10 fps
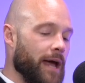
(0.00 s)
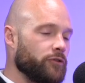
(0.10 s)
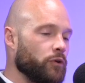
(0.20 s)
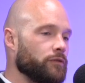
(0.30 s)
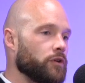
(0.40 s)

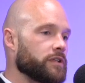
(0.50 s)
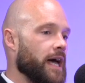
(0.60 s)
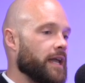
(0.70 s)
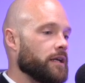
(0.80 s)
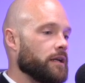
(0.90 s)
sort of looked
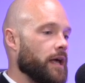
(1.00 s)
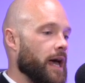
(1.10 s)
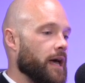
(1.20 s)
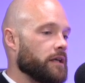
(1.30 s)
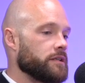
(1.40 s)
at it
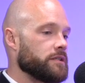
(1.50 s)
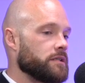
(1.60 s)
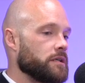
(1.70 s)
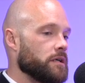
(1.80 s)
as